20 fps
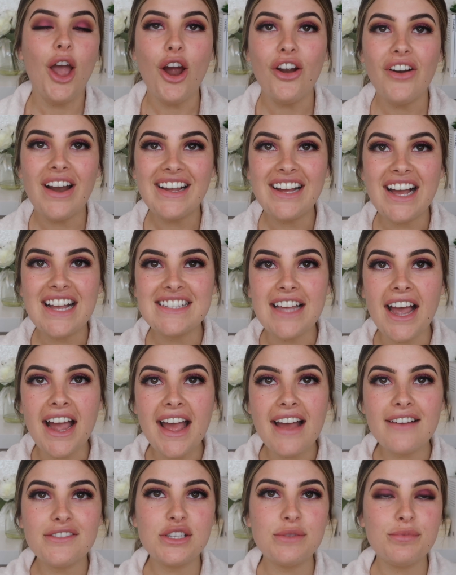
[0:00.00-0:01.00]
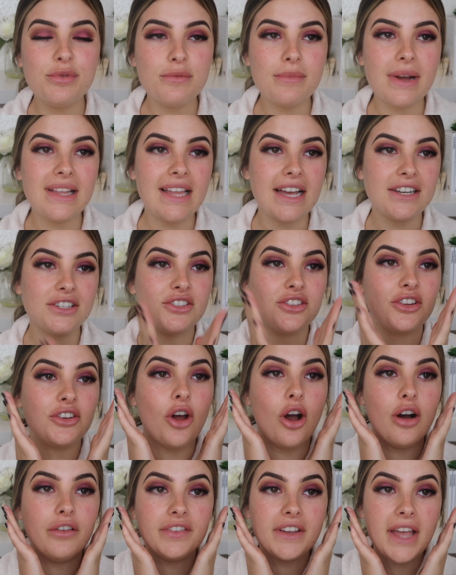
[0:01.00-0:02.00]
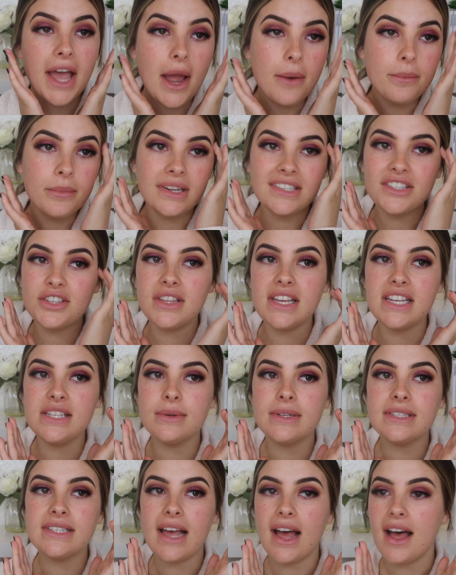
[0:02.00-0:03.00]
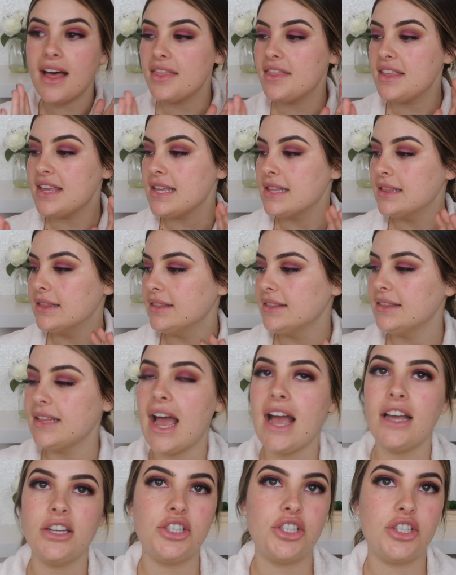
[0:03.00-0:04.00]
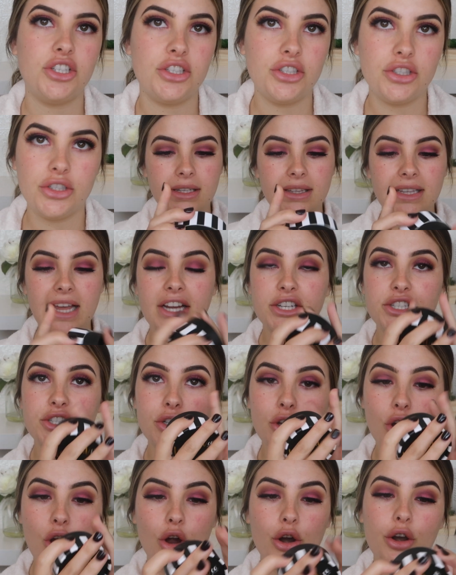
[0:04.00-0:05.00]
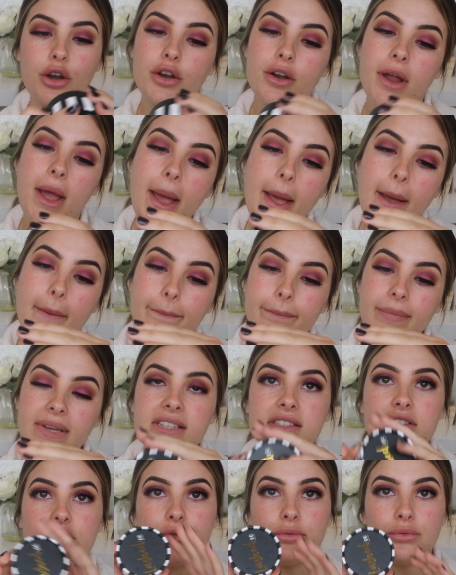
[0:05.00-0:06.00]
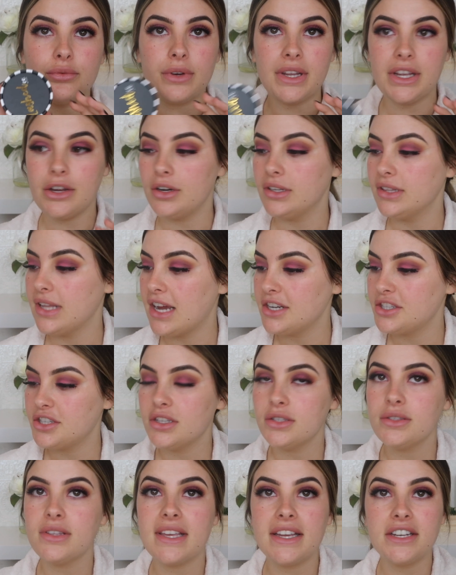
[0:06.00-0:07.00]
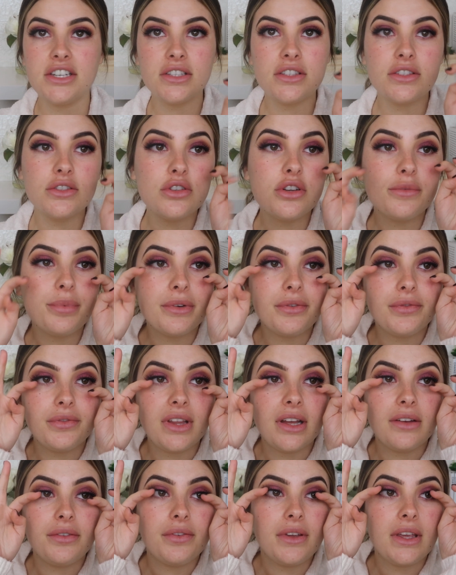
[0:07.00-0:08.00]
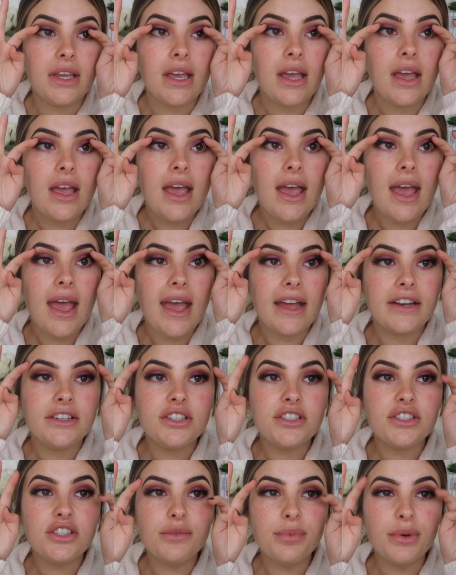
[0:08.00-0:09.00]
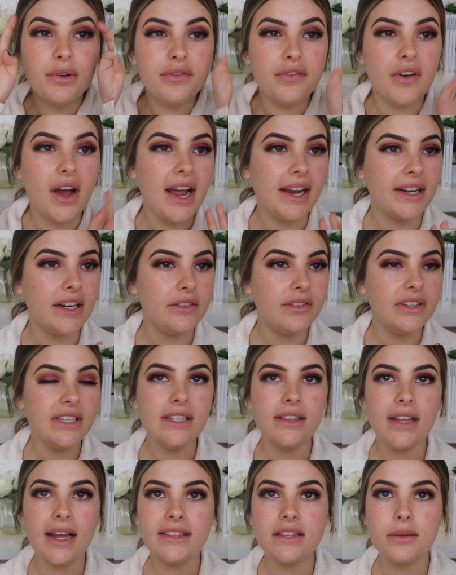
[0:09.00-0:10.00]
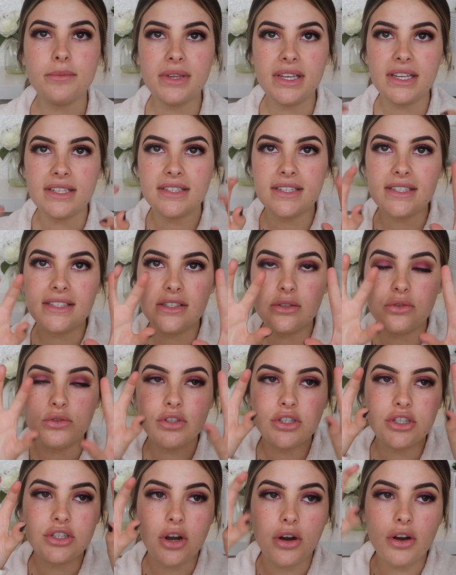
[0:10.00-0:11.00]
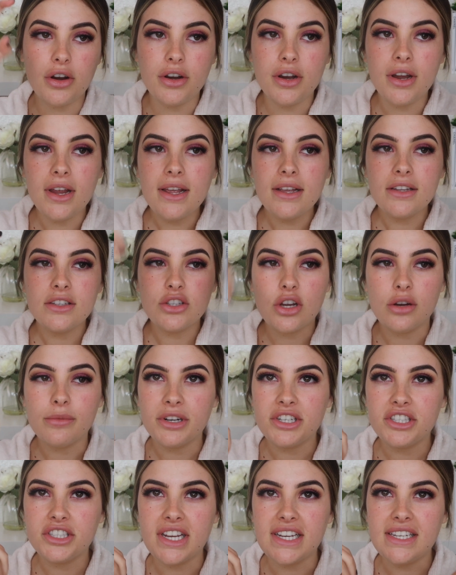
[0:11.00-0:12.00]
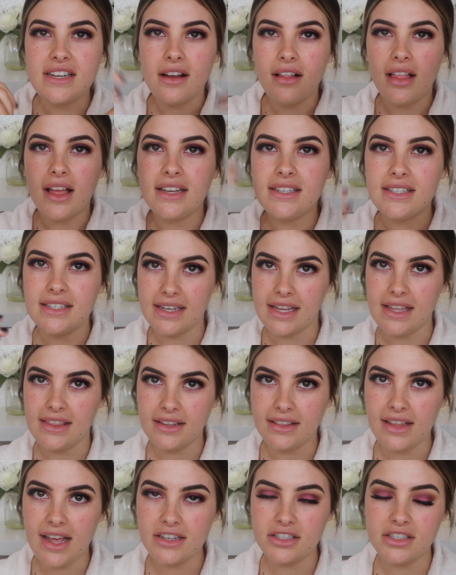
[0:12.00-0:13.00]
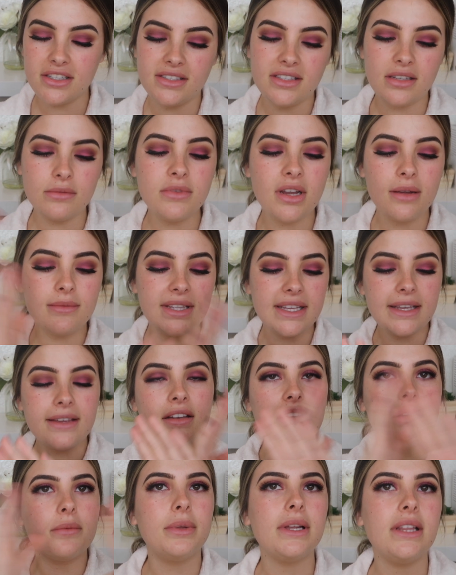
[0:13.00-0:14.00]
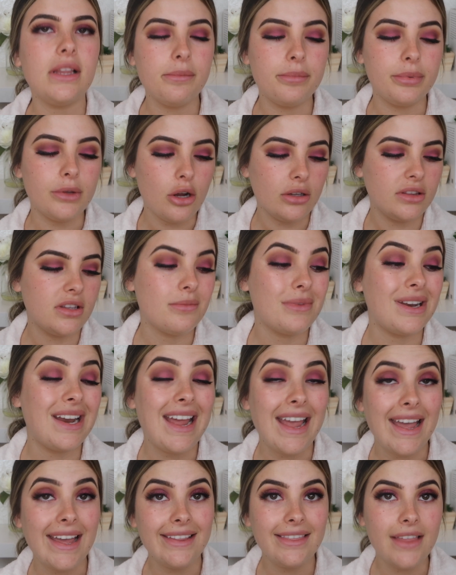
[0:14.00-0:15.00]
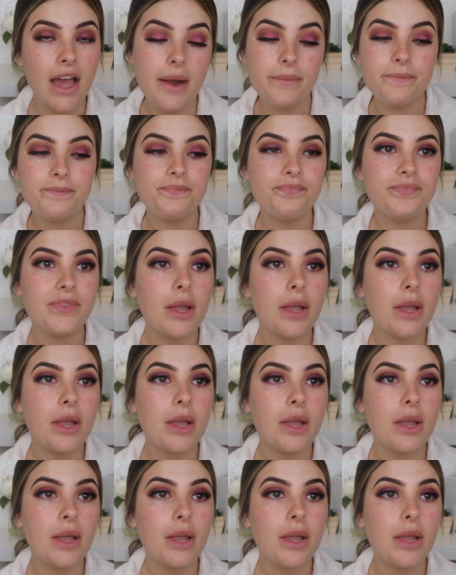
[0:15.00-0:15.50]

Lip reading: Alright guys, I have just put my lashes on off camera. So these ones are the Lashed Co Miss Rio lashes. They're just super fluffy and just super fine. I really like them because they still show so much detail underneath the lashes. Sometimes they can completely block them and I hate that.